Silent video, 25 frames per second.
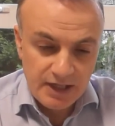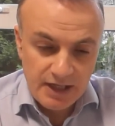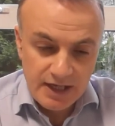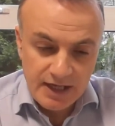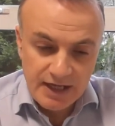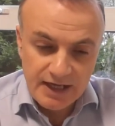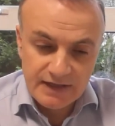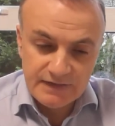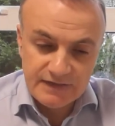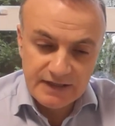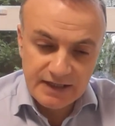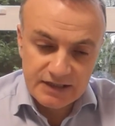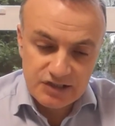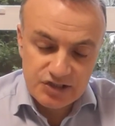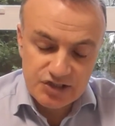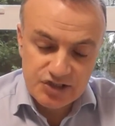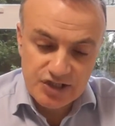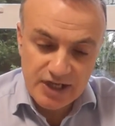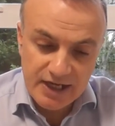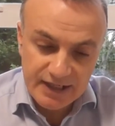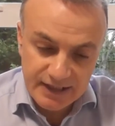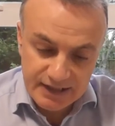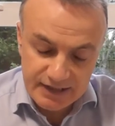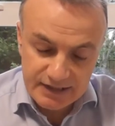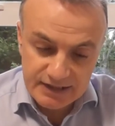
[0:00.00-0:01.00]
And then
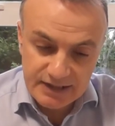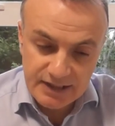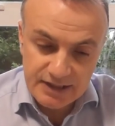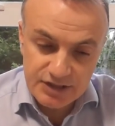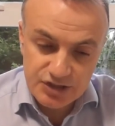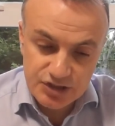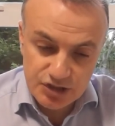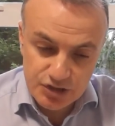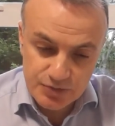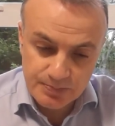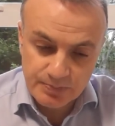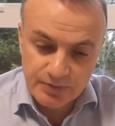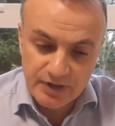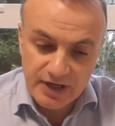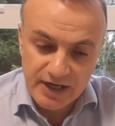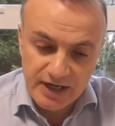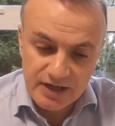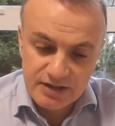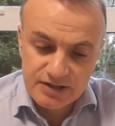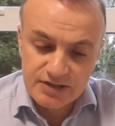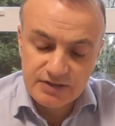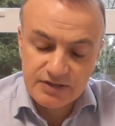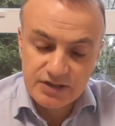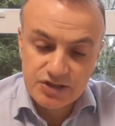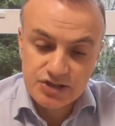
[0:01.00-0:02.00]
secondly, just prior
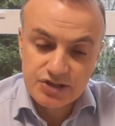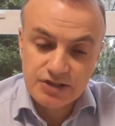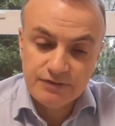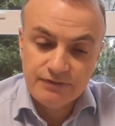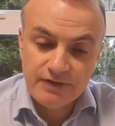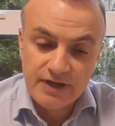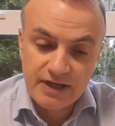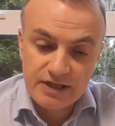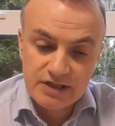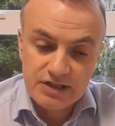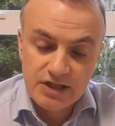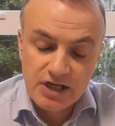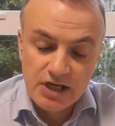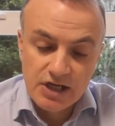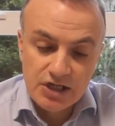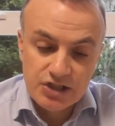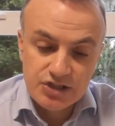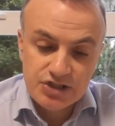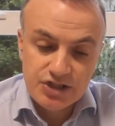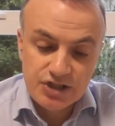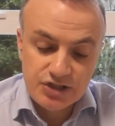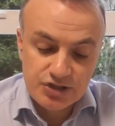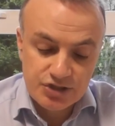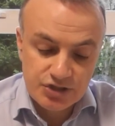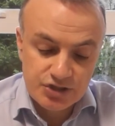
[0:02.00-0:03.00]
to this event,
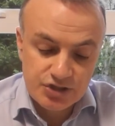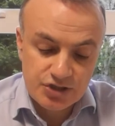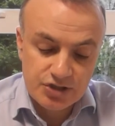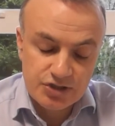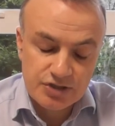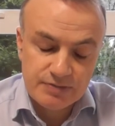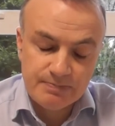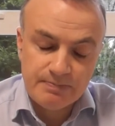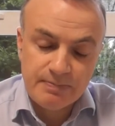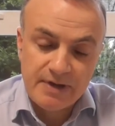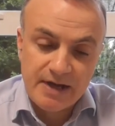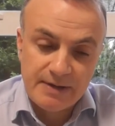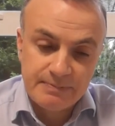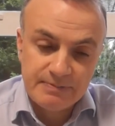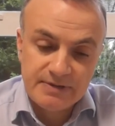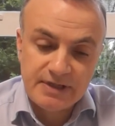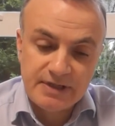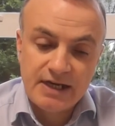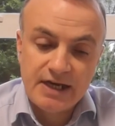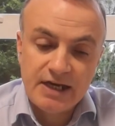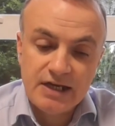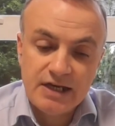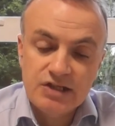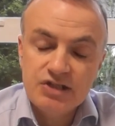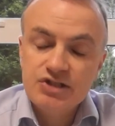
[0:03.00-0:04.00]
Jesus is
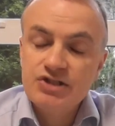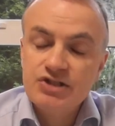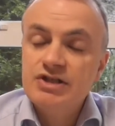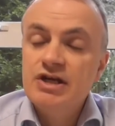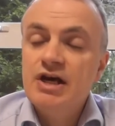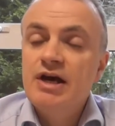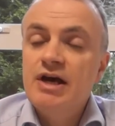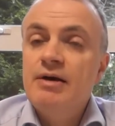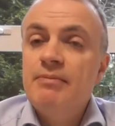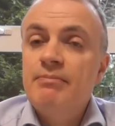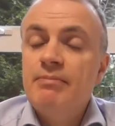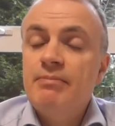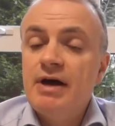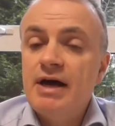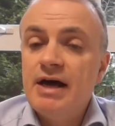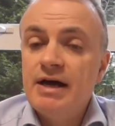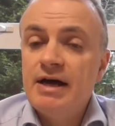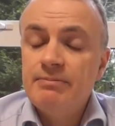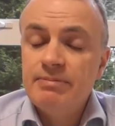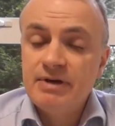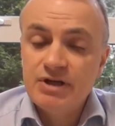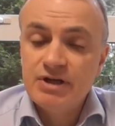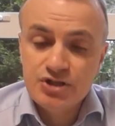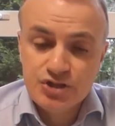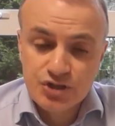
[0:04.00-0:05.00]
baptized
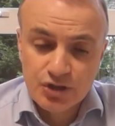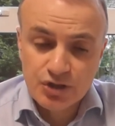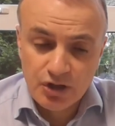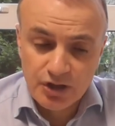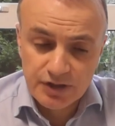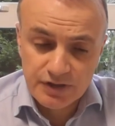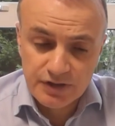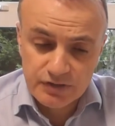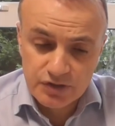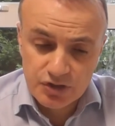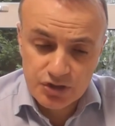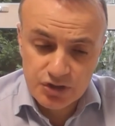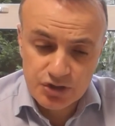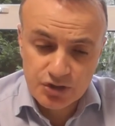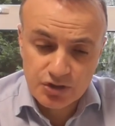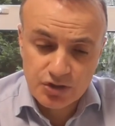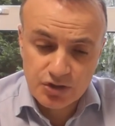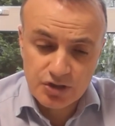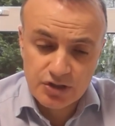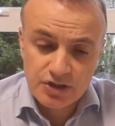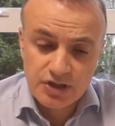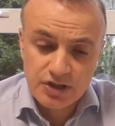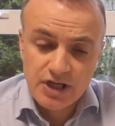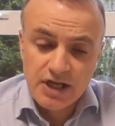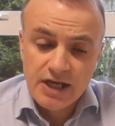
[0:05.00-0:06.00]
by John in the
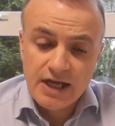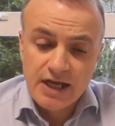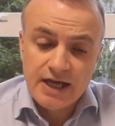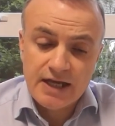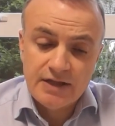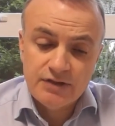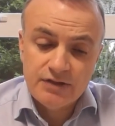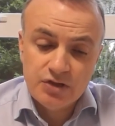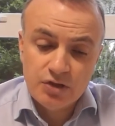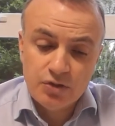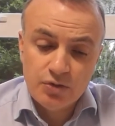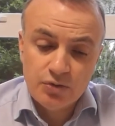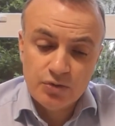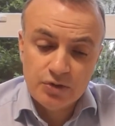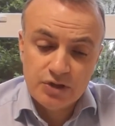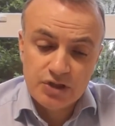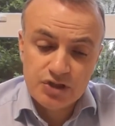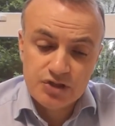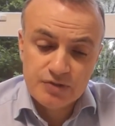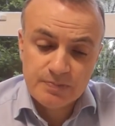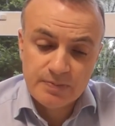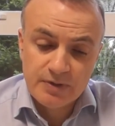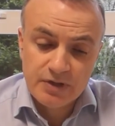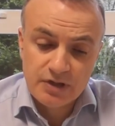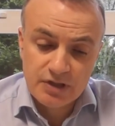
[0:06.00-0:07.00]
Jordan, and the Holy
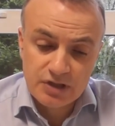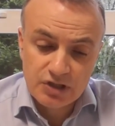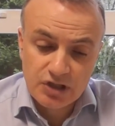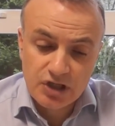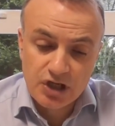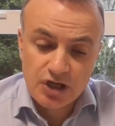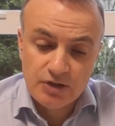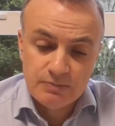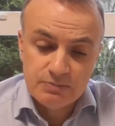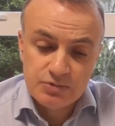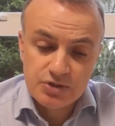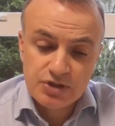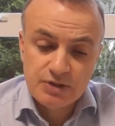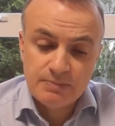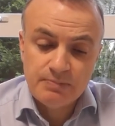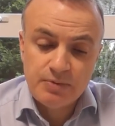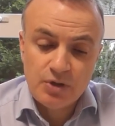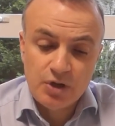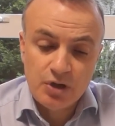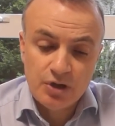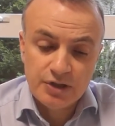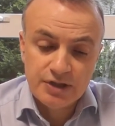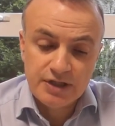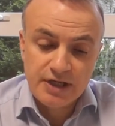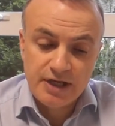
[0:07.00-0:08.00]
Spirit comes
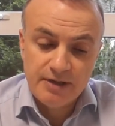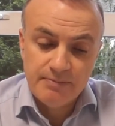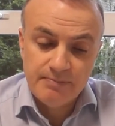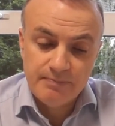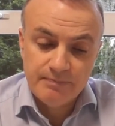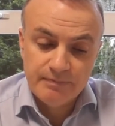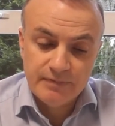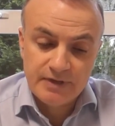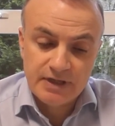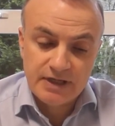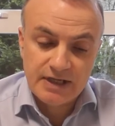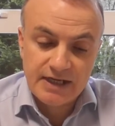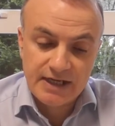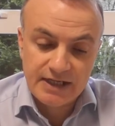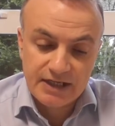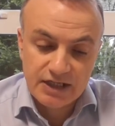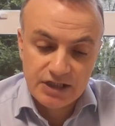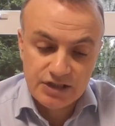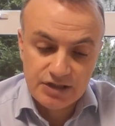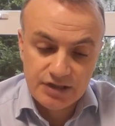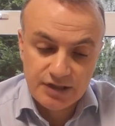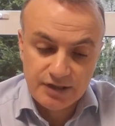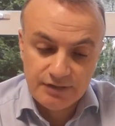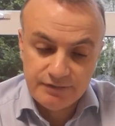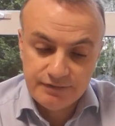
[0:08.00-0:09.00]
upon him like a
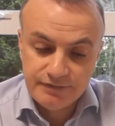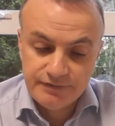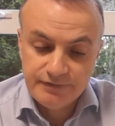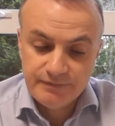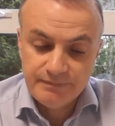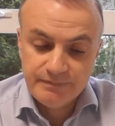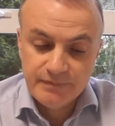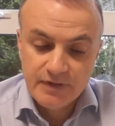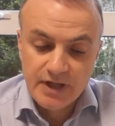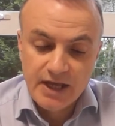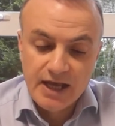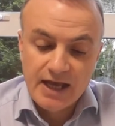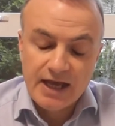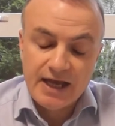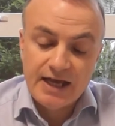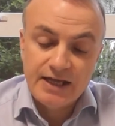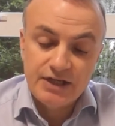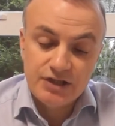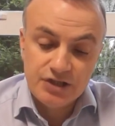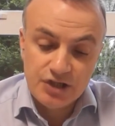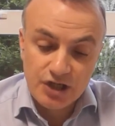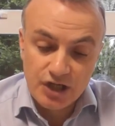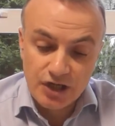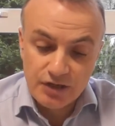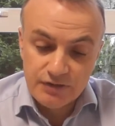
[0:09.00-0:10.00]
dove.
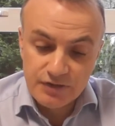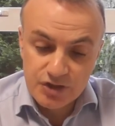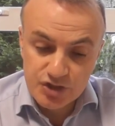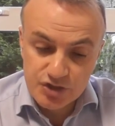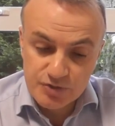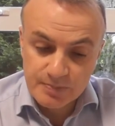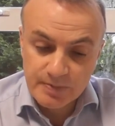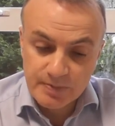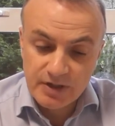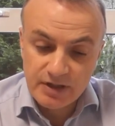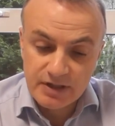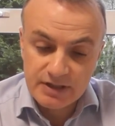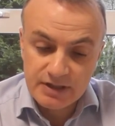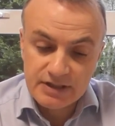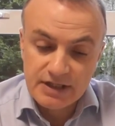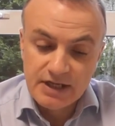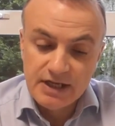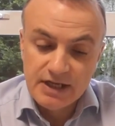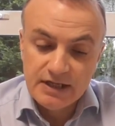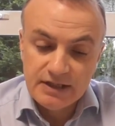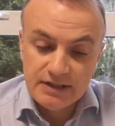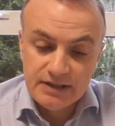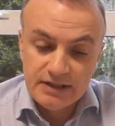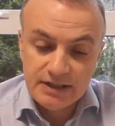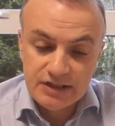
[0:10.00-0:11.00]
And now the Spirit
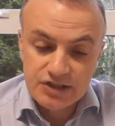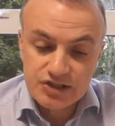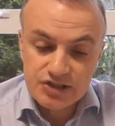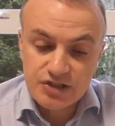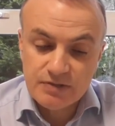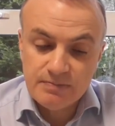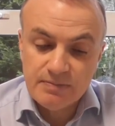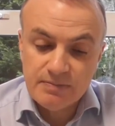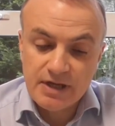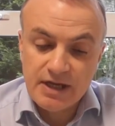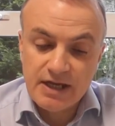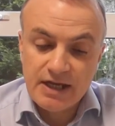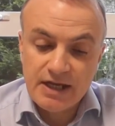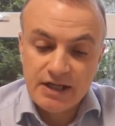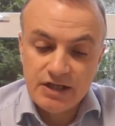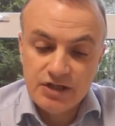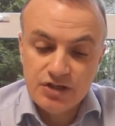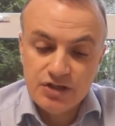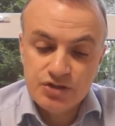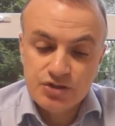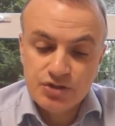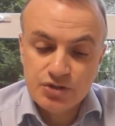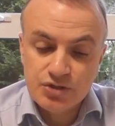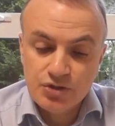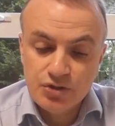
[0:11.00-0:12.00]
leads him
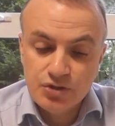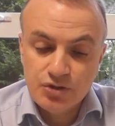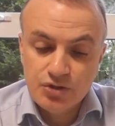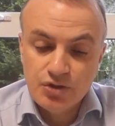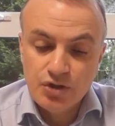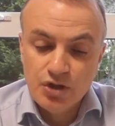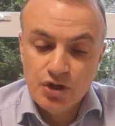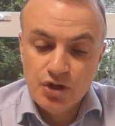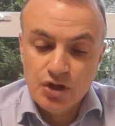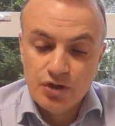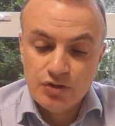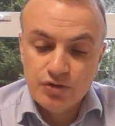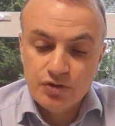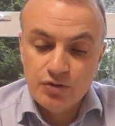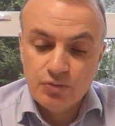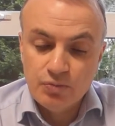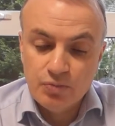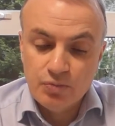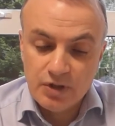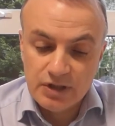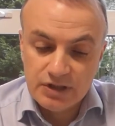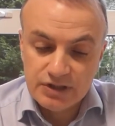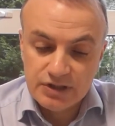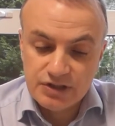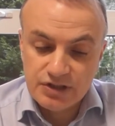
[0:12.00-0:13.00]
into the
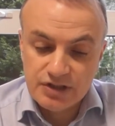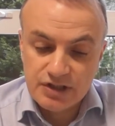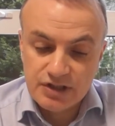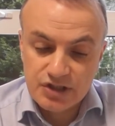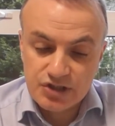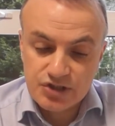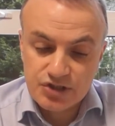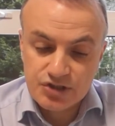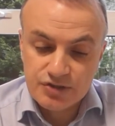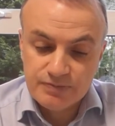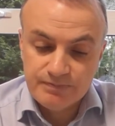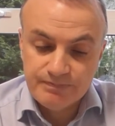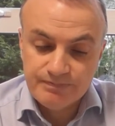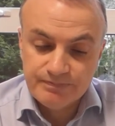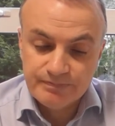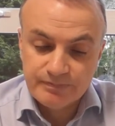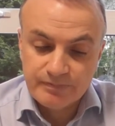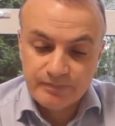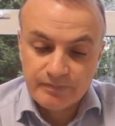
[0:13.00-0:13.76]
wilderness.